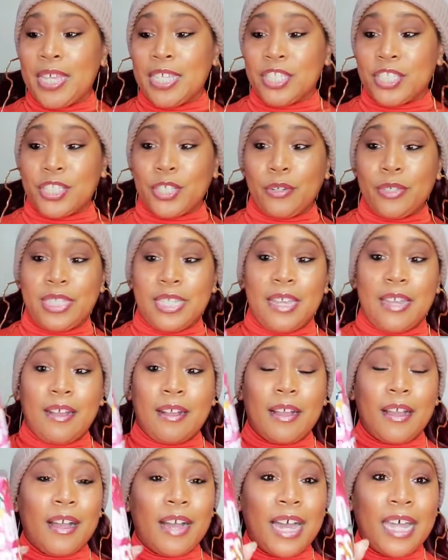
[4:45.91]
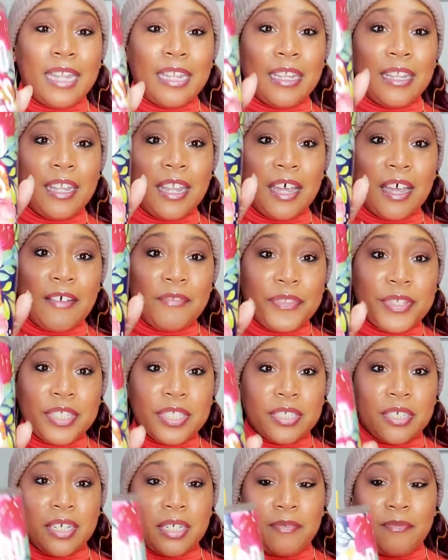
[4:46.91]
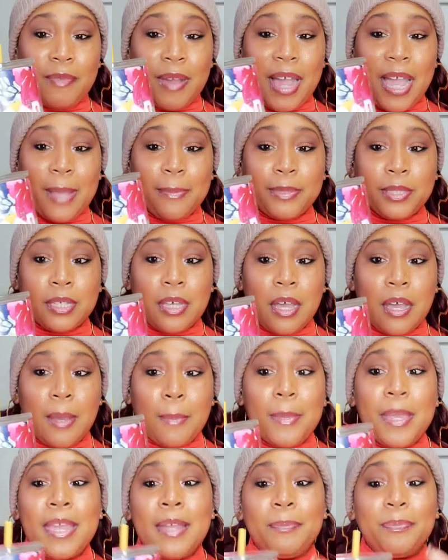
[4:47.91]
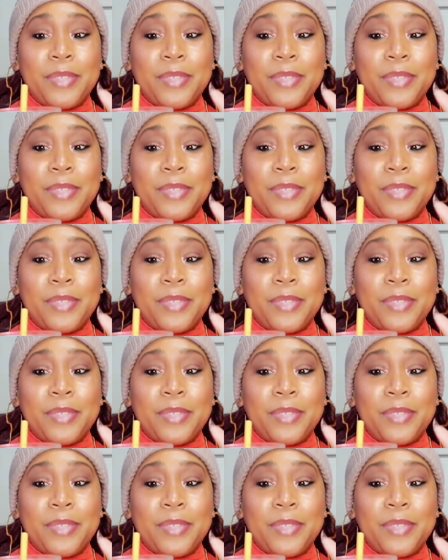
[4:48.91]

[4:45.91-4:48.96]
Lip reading: So yeah, I love this Good Vibes cup.